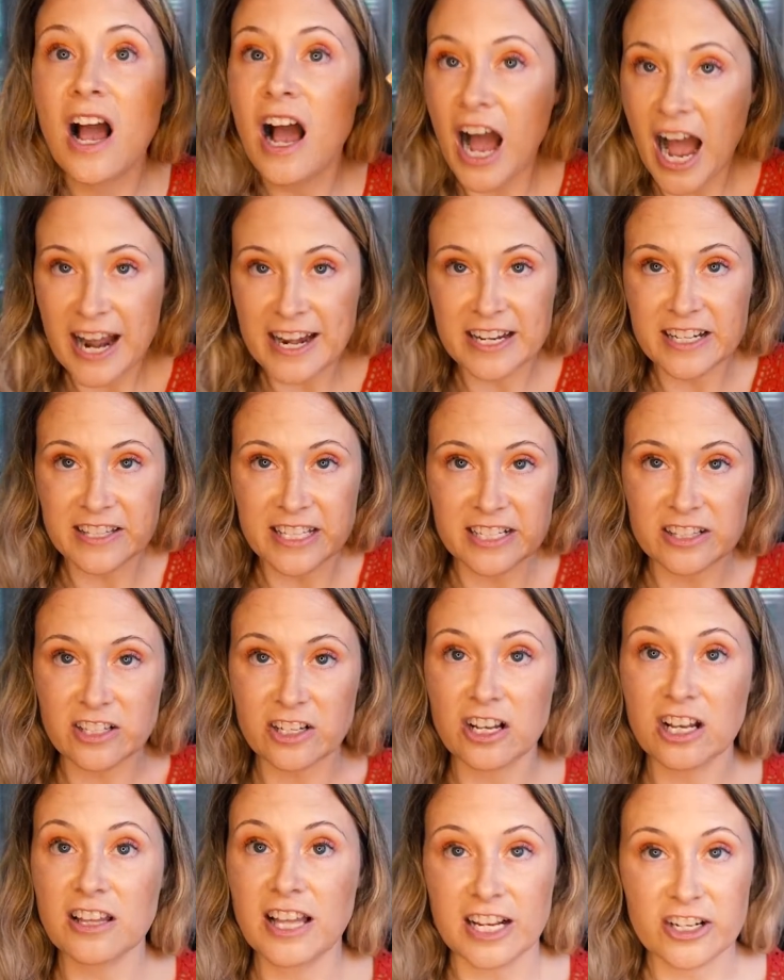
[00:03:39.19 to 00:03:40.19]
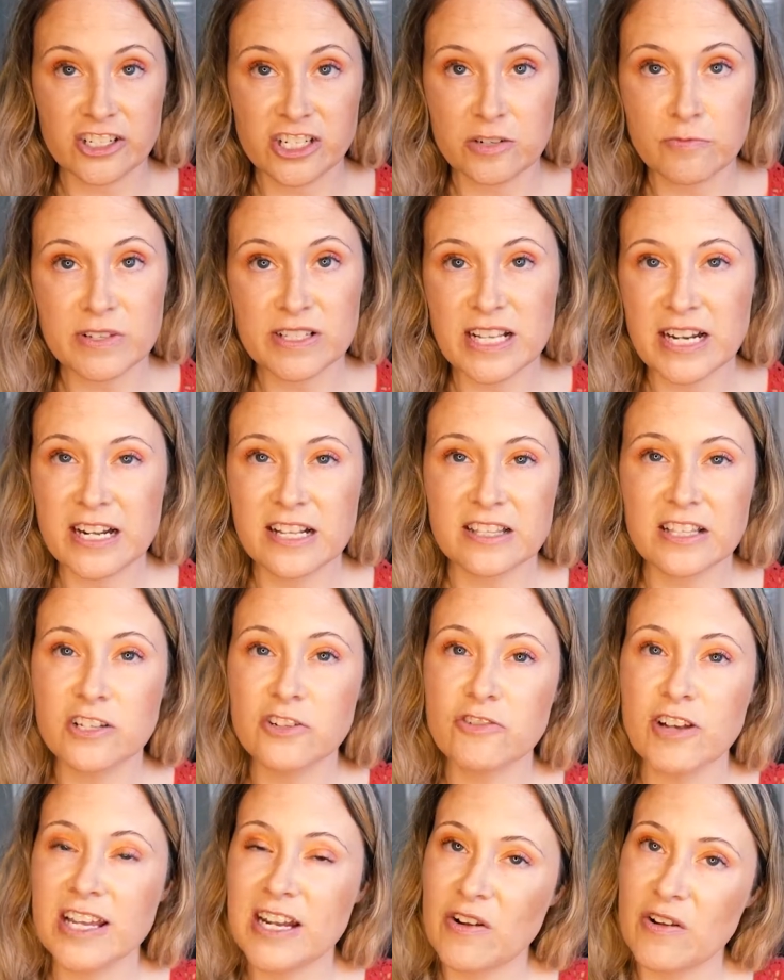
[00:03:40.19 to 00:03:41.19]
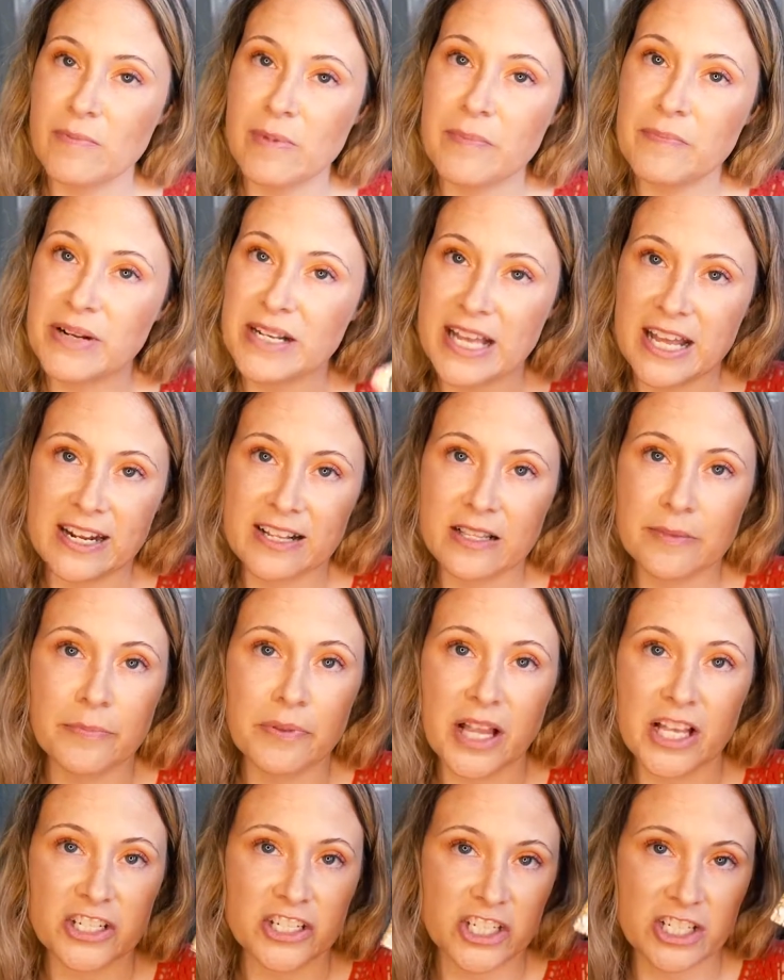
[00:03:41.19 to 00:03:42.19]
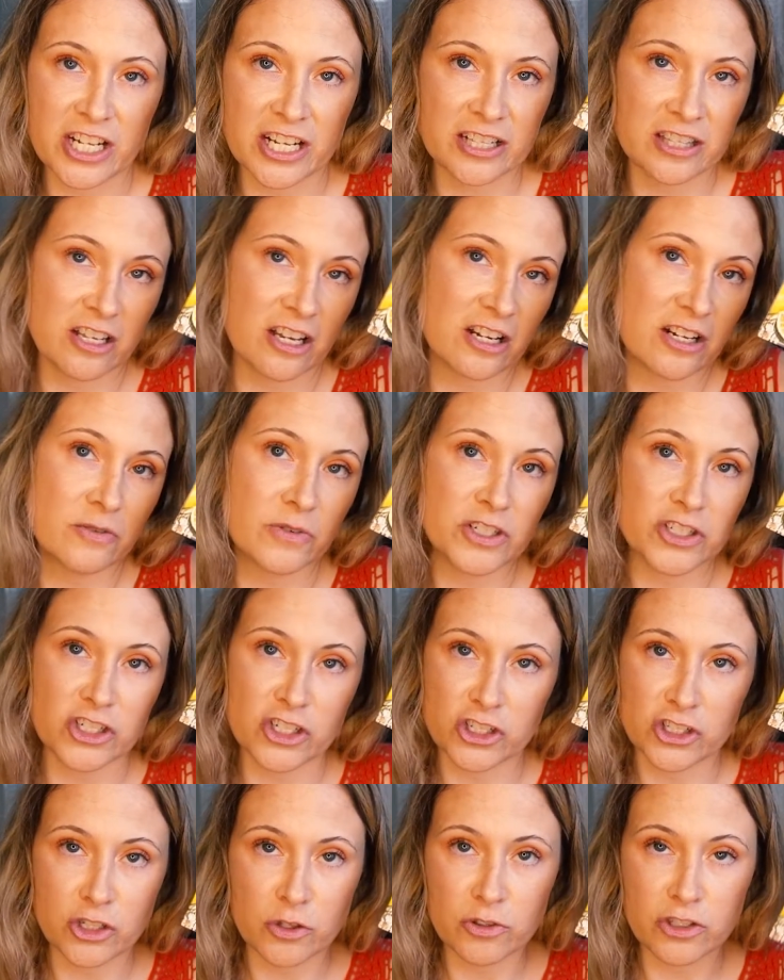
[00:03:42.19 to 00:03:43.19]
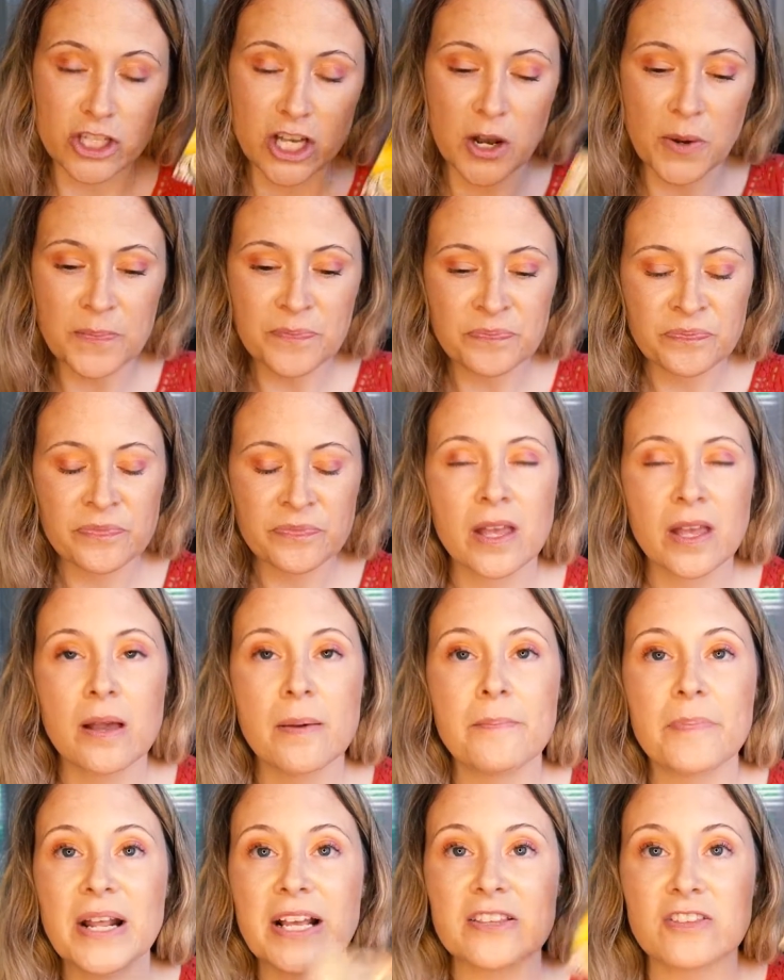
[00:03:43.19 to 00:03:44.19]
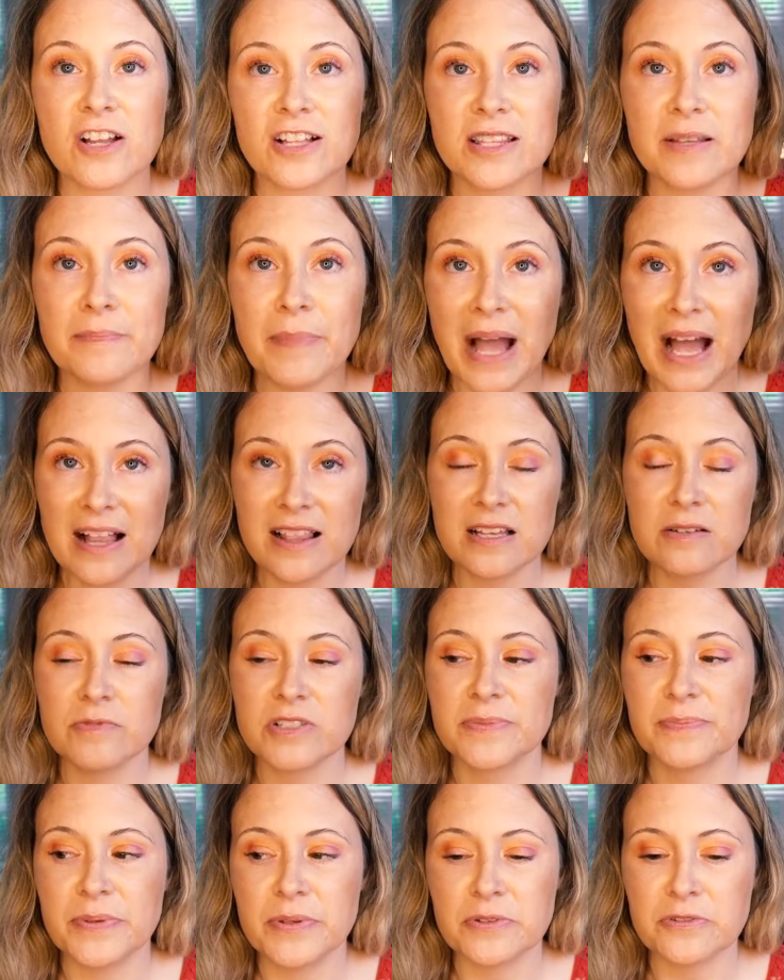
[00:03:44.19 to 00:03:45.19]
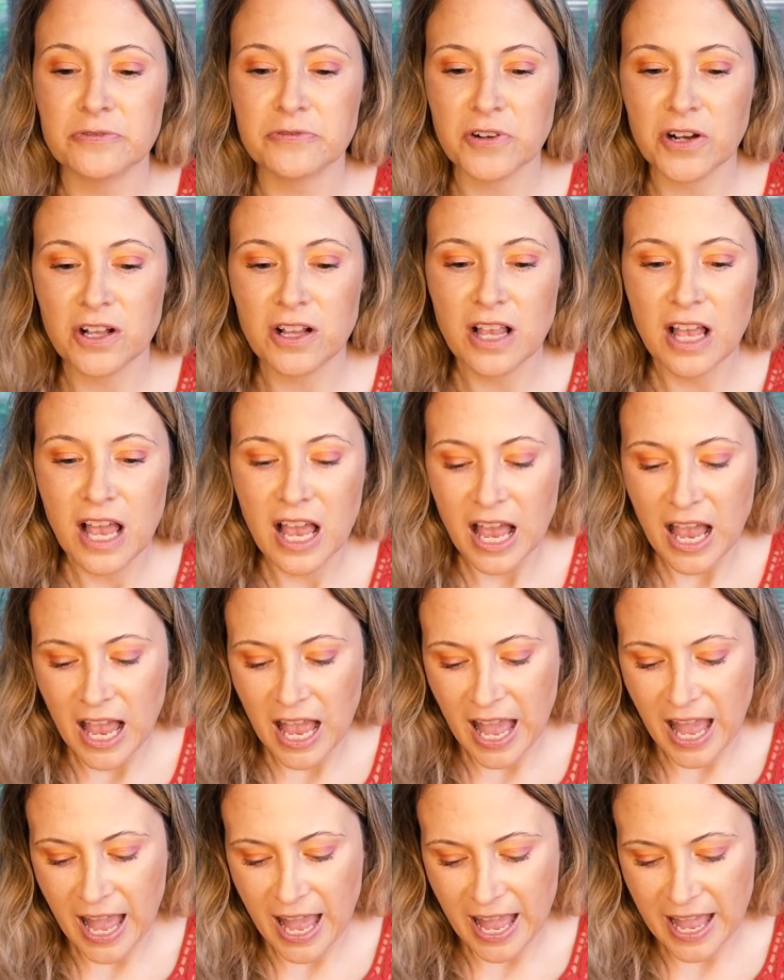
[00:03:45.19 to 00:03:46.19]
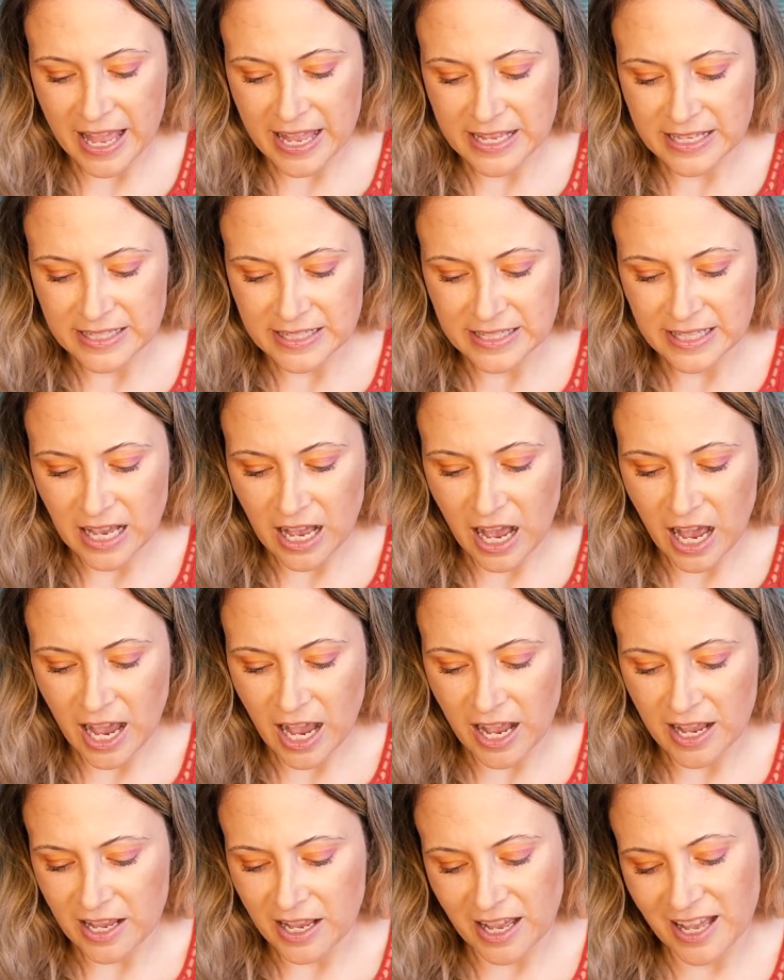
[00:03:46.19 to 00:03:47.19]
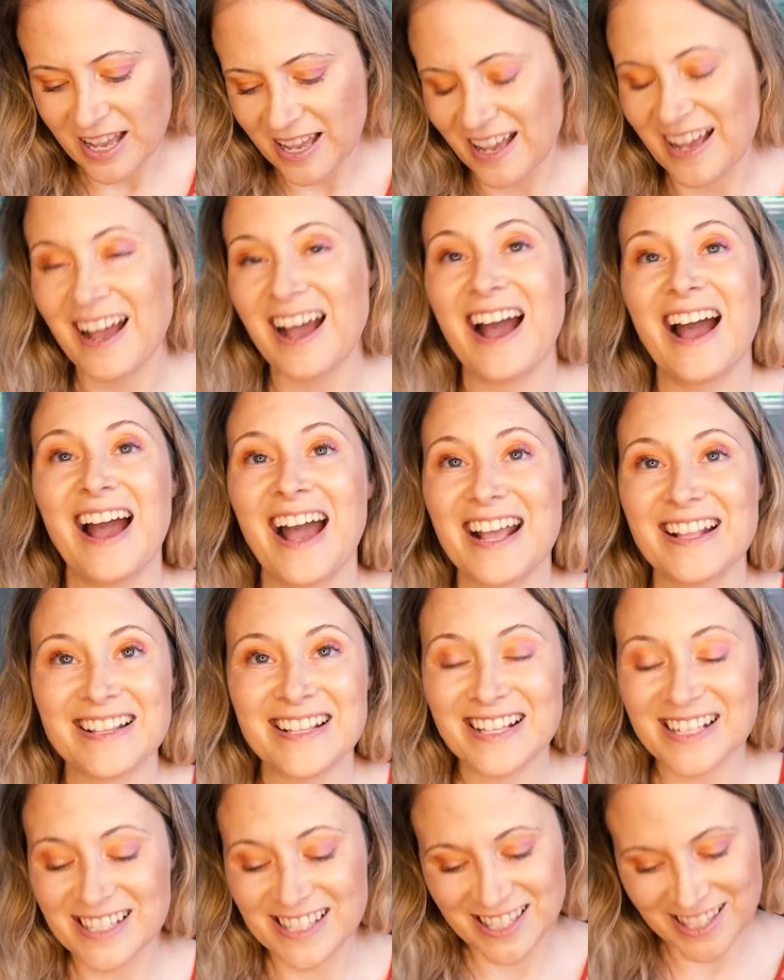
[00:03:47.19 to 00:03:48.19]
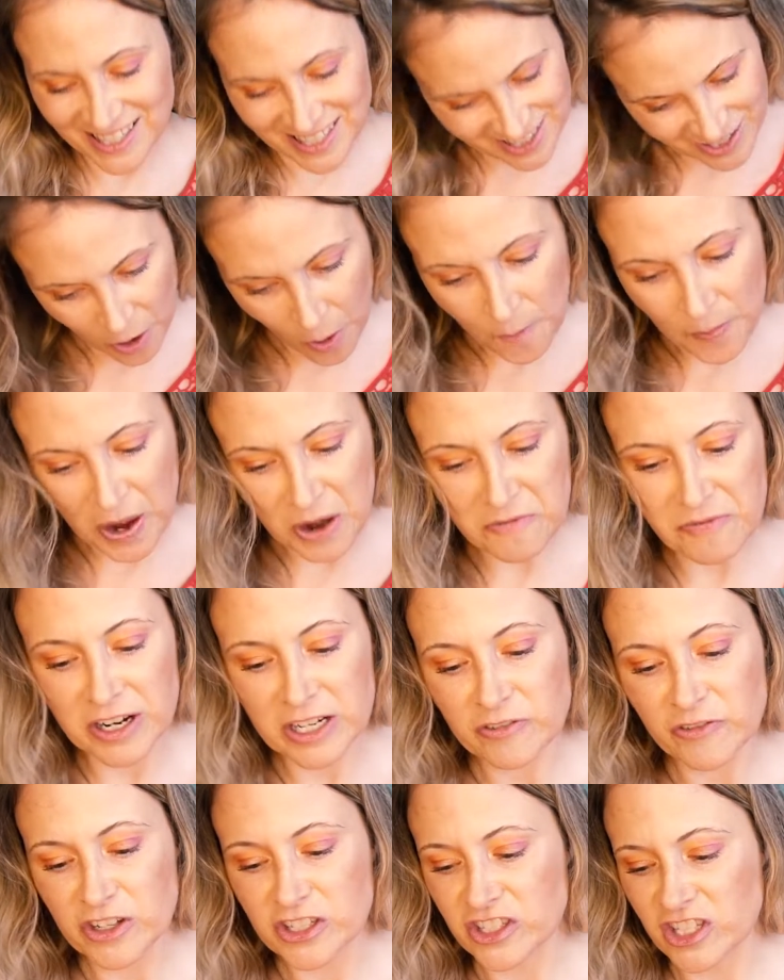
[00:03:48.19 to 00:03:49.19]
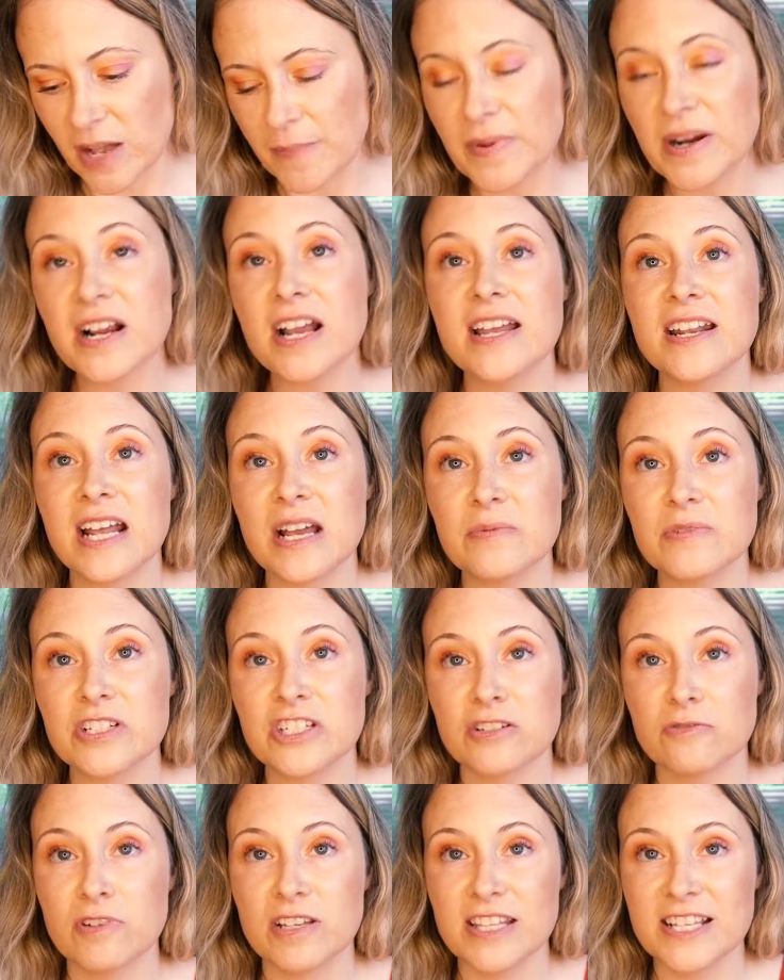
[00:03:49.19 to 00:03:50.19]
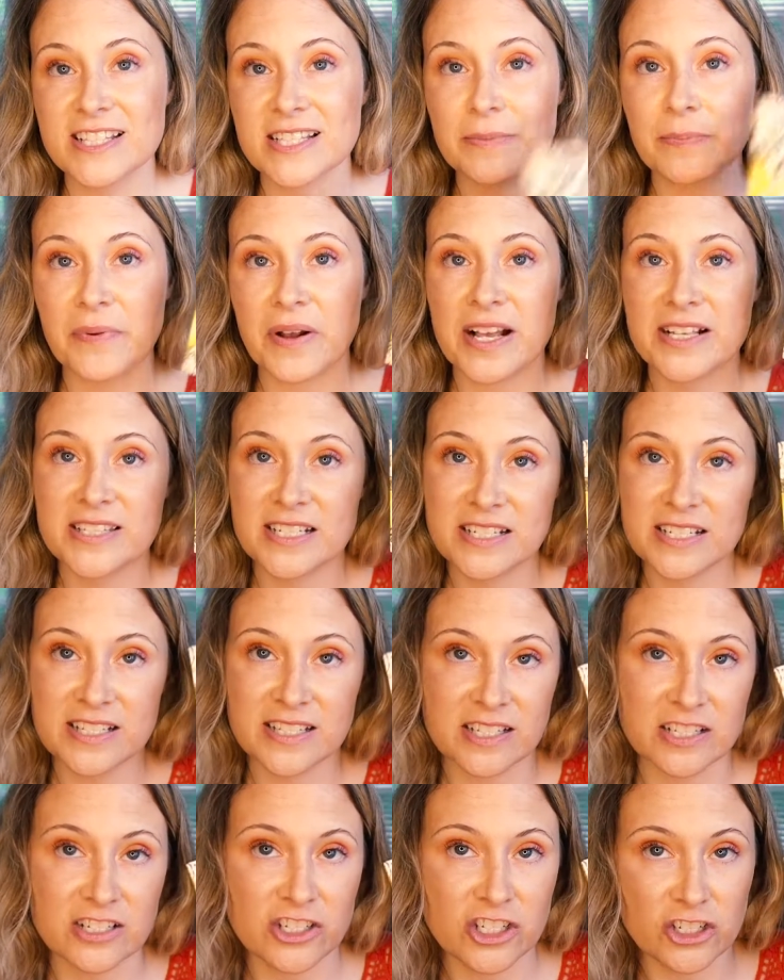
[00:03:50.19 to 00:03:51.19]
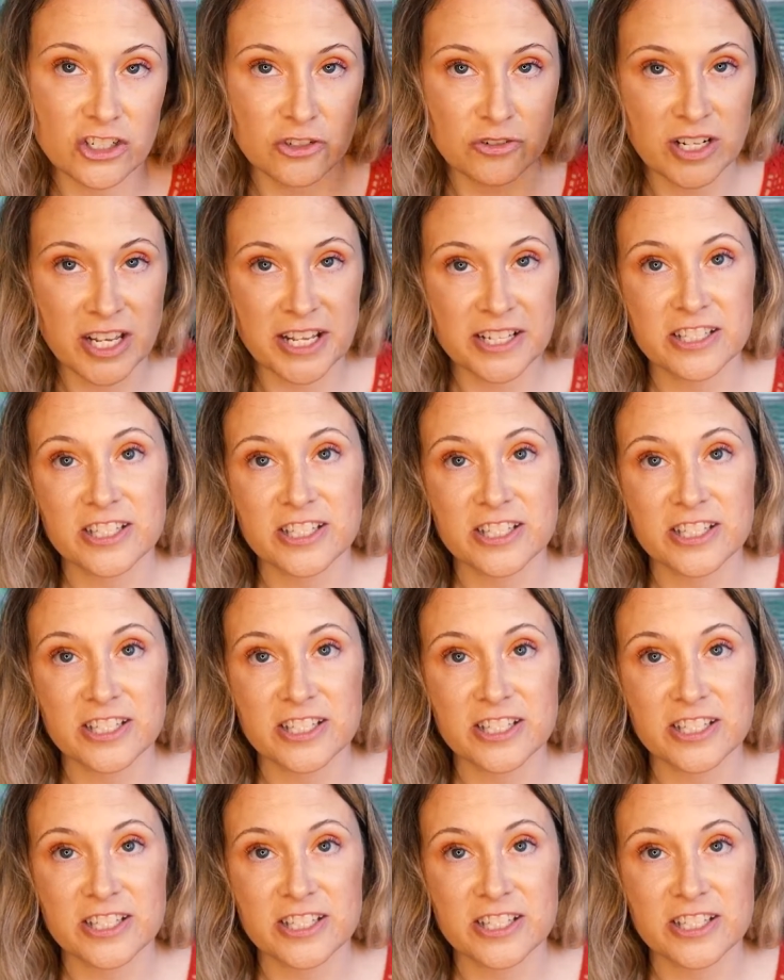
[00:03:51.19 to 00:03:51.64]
I didn't think the collection was anything great. I remember getting the blush and I thought it was just so-so, but I thought the palette was beautiful, and I think it's so perfect for summer, and I was really surprised they discontinued it.